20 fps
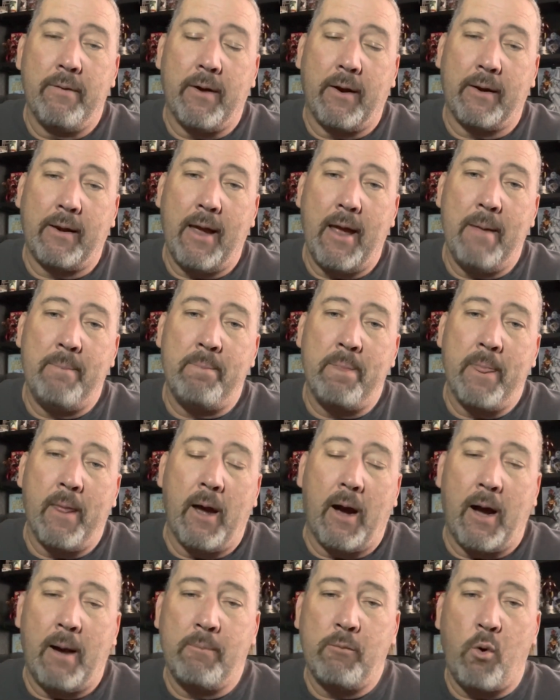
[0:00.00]
Again,
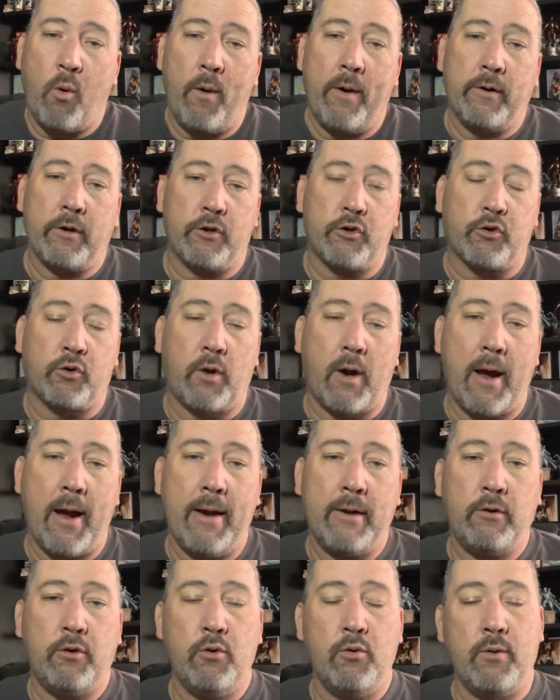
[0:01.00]
I'm going to
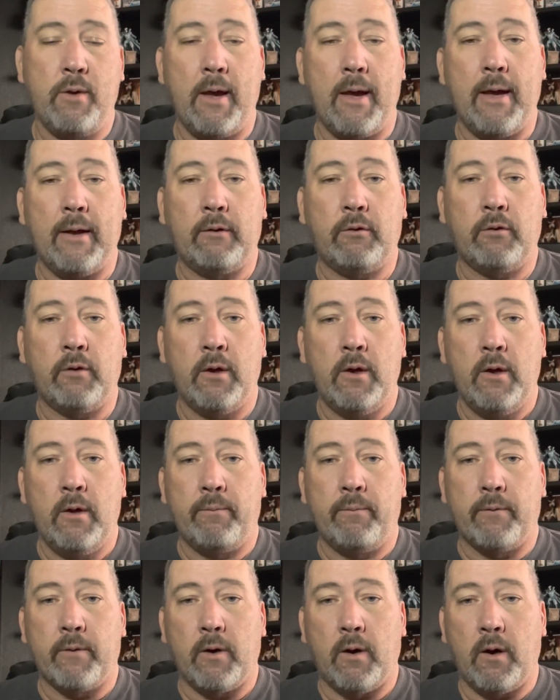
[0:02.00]
try to get
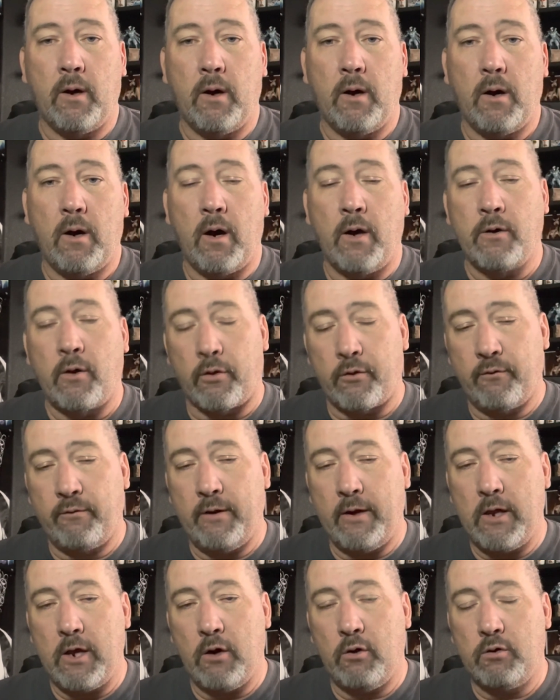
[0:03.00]
uh, another
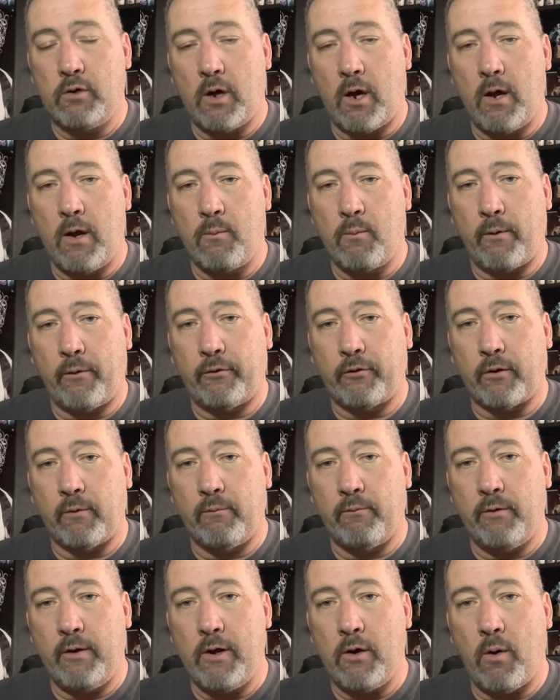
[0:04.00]
video done with
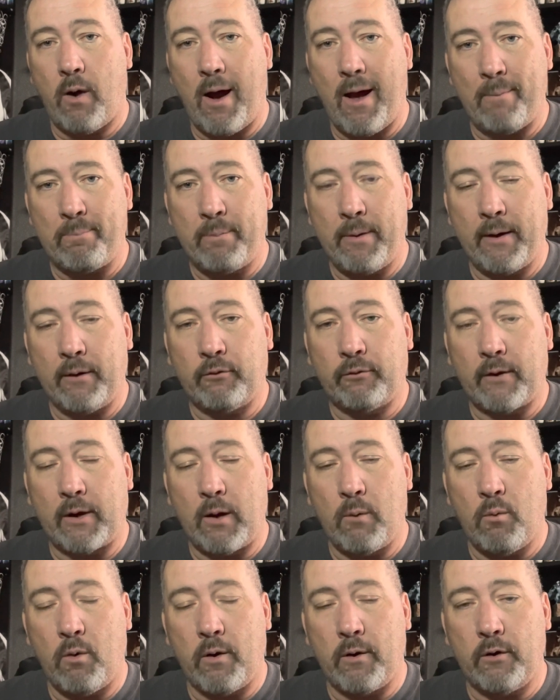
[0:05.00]
some video hot picks that I
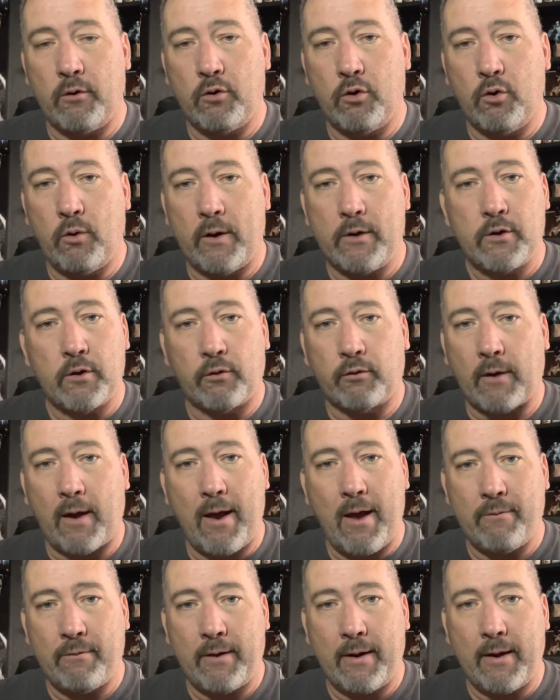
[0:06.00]
want to do. I just, I
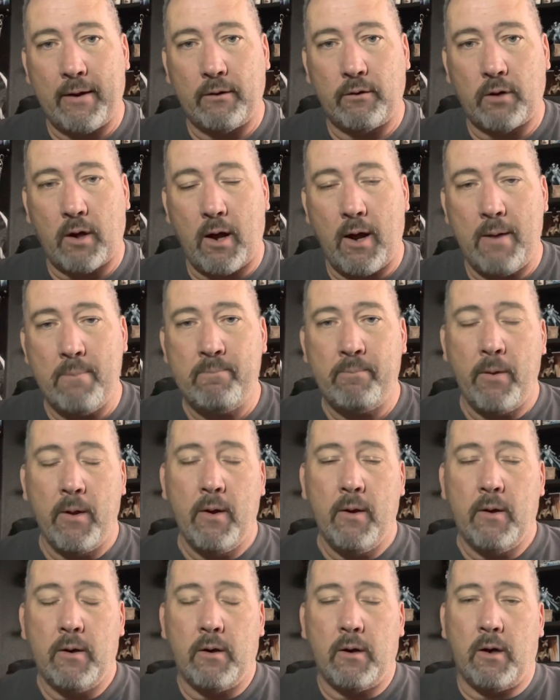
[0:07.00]
haven't had time.
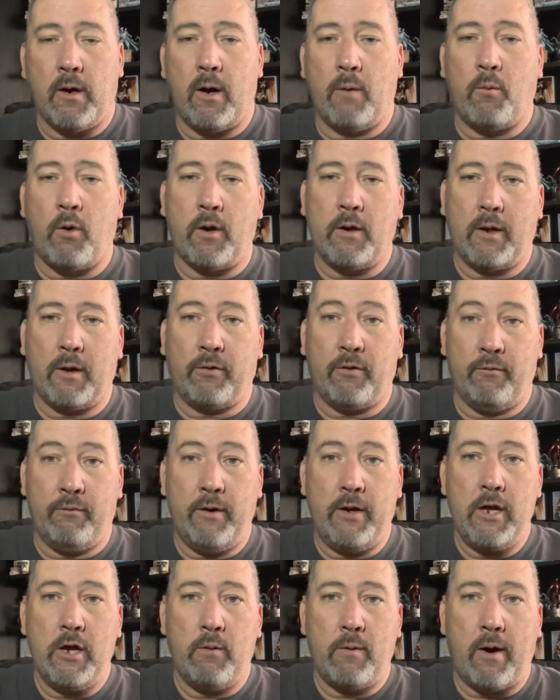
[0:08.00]
Uh, I wanted to get the
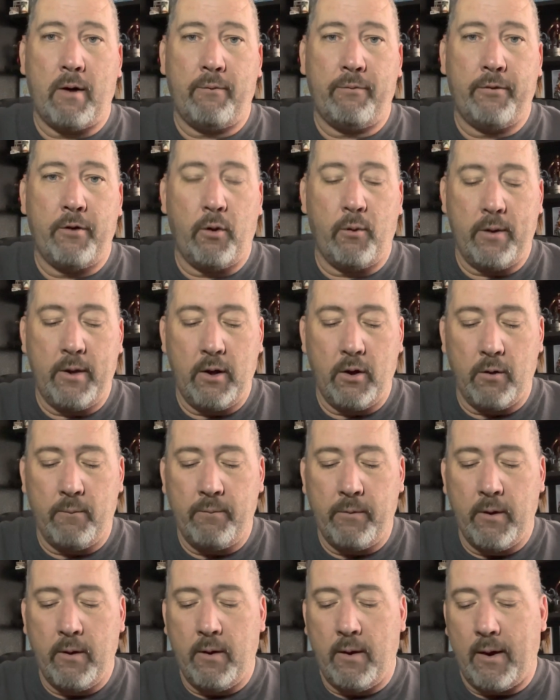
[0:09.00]
video out though here.
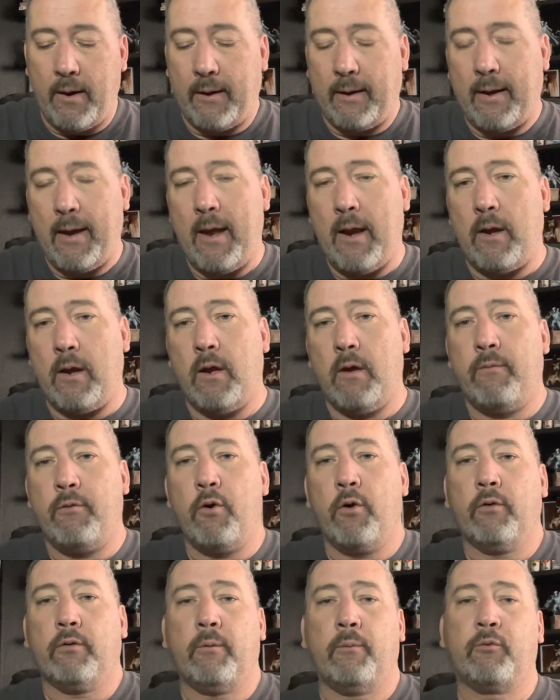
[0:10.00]
And again, if
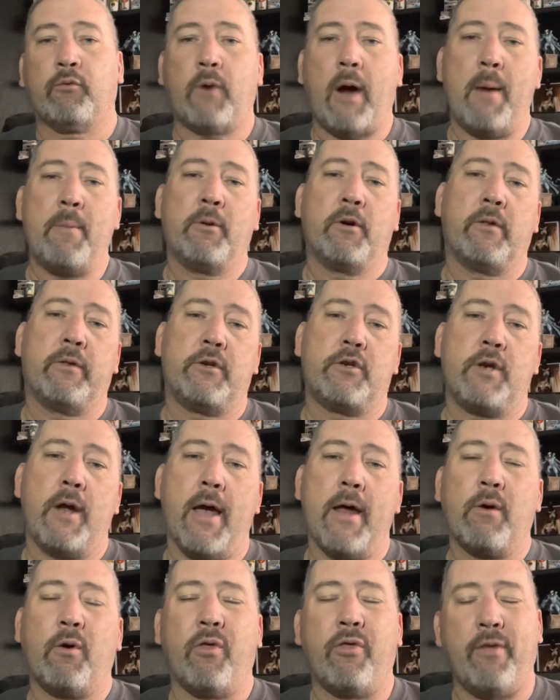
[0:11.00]
you're a subscriber to the
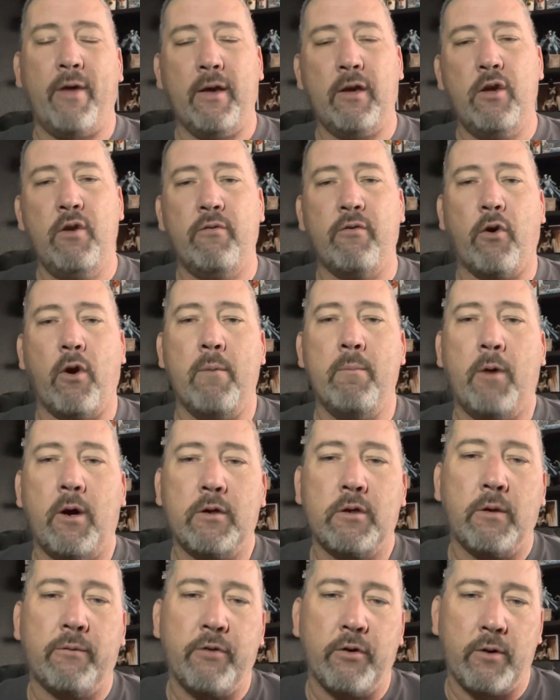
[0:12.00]
channel, thank you very
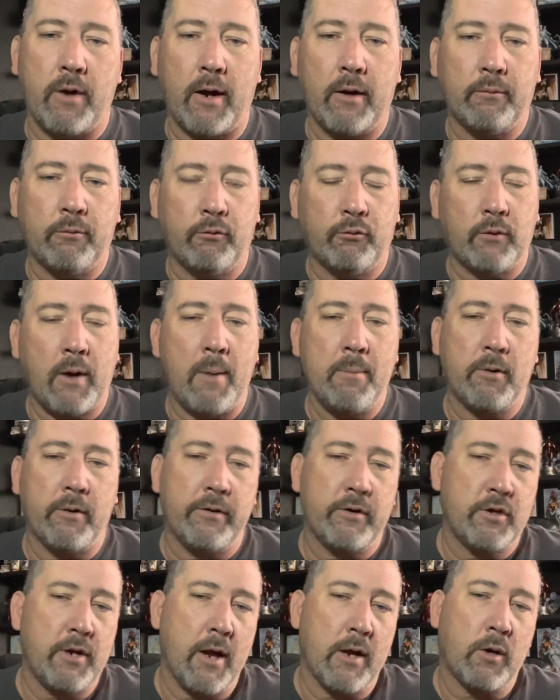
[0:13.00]
much. If you're not a subscriber to
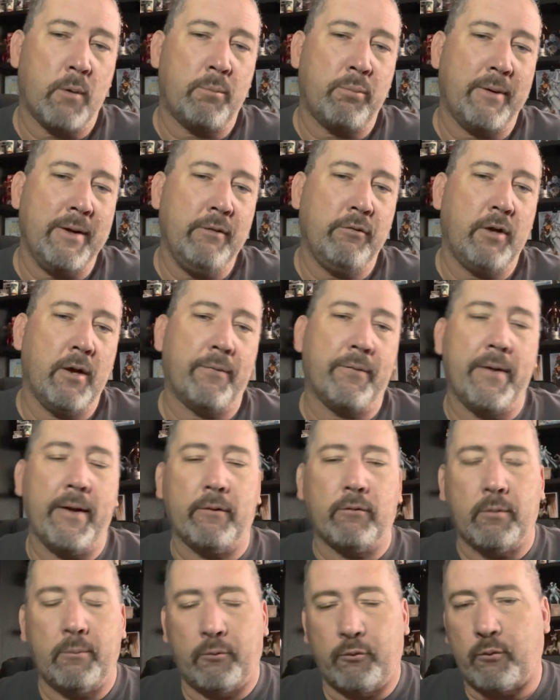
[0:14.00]
the channel, please hit that
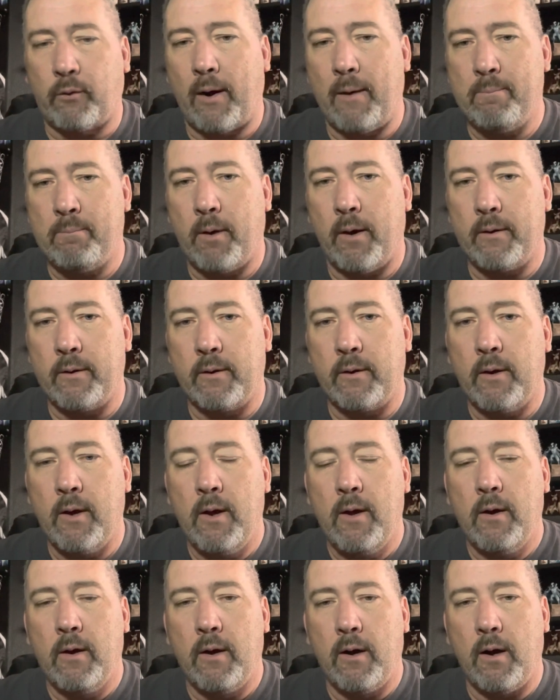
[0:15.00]
subscribe button.
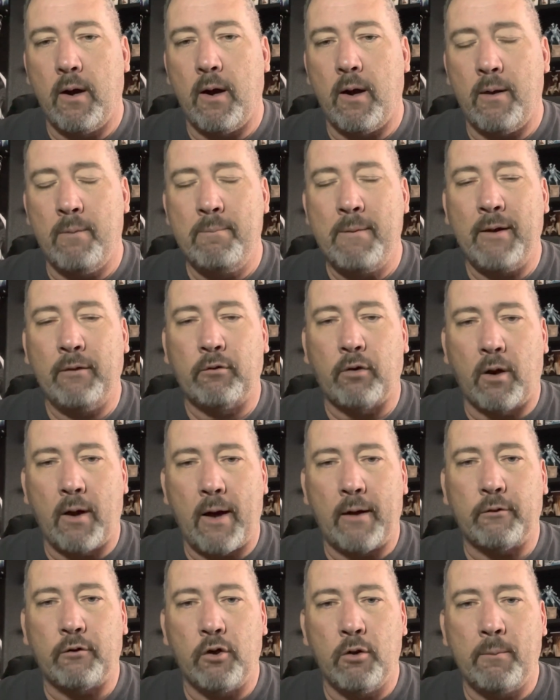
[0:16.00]
Uh, it means a
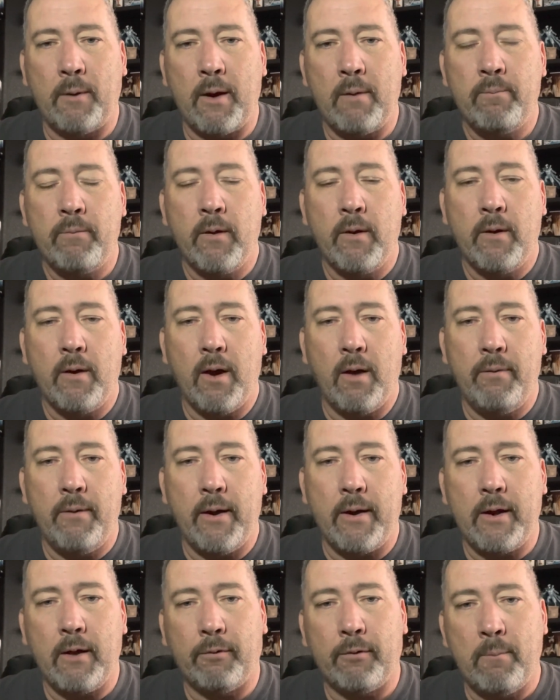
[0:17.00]
lot to me. And
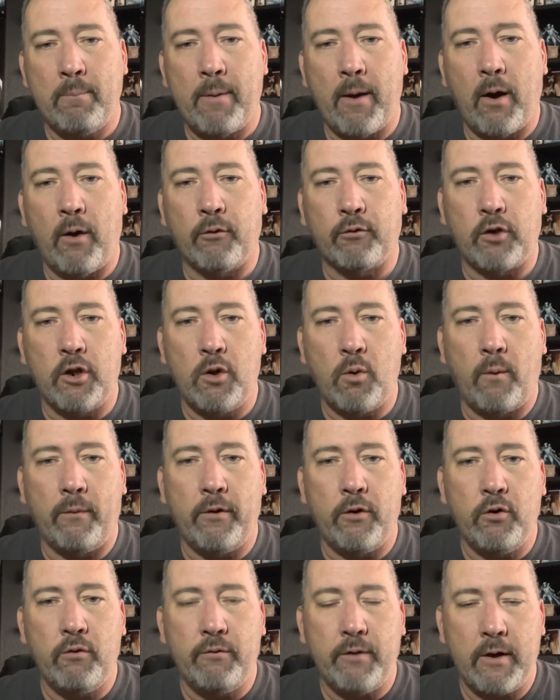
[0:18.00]
then hit the bell so you know when
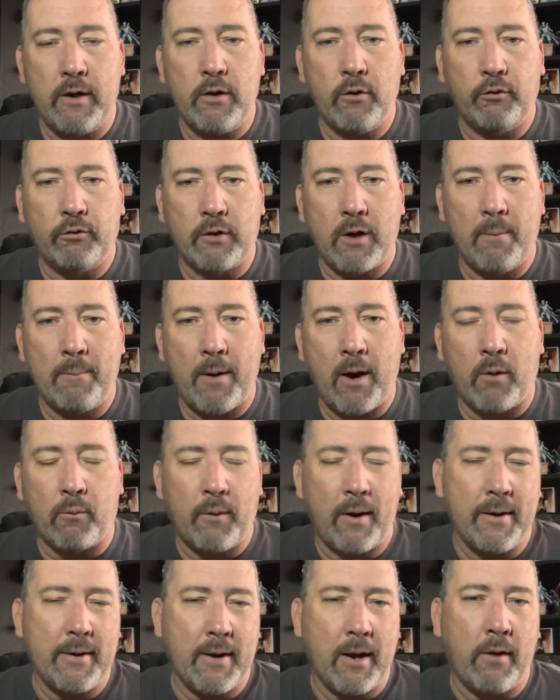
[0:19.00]
the new videos come out.
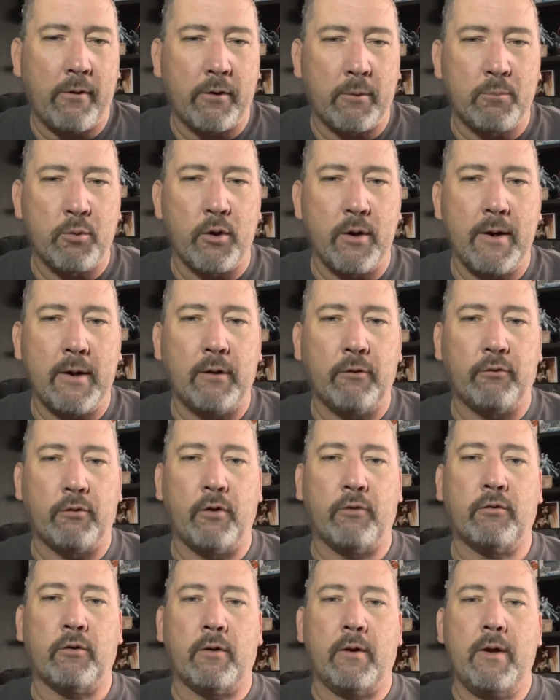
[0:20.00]
Right now, they're pretty
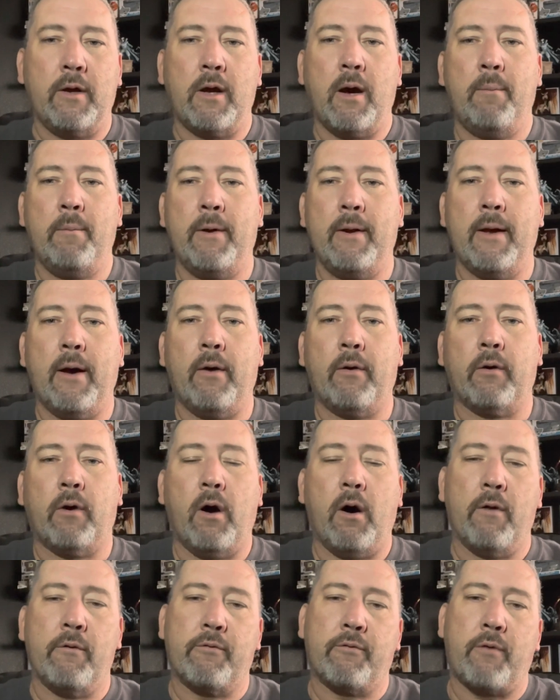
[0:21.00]
consistently coming out
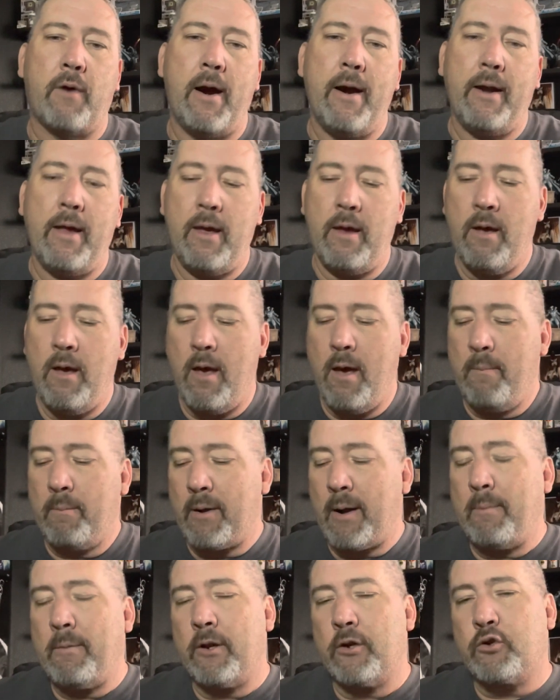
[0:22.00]
on Friday. But
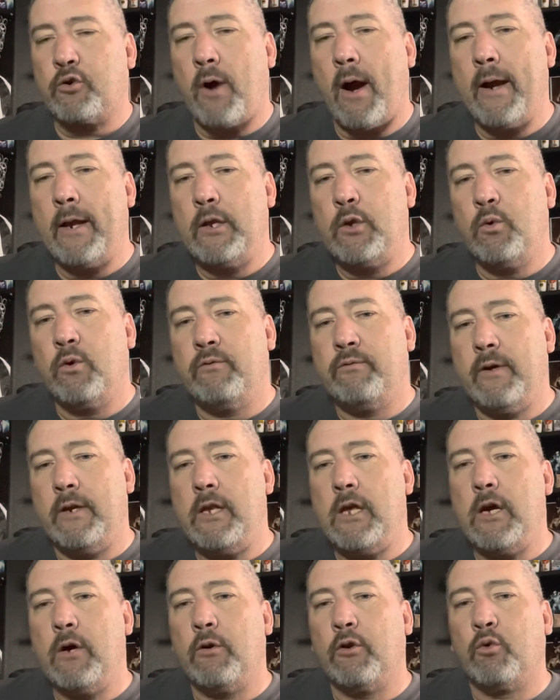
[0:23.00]
I'm going to try to do a
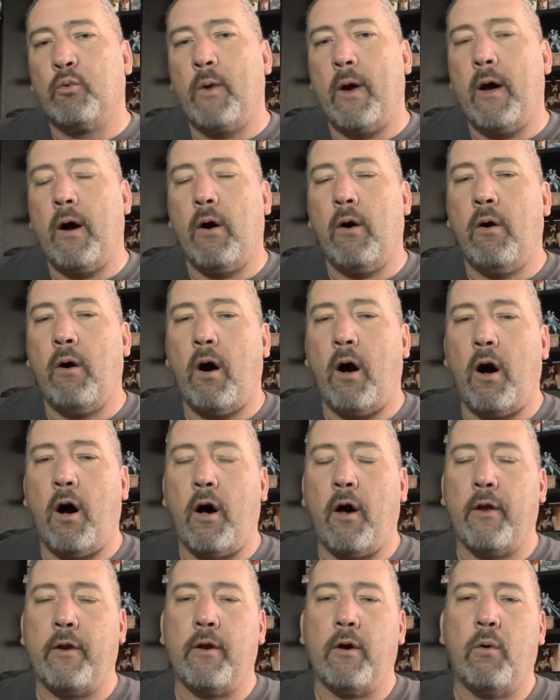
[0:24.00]
video as well
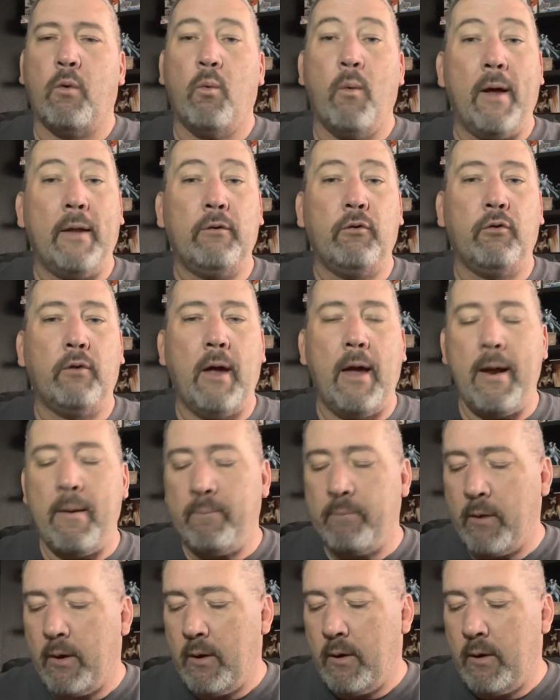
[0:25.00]
on Wednesday.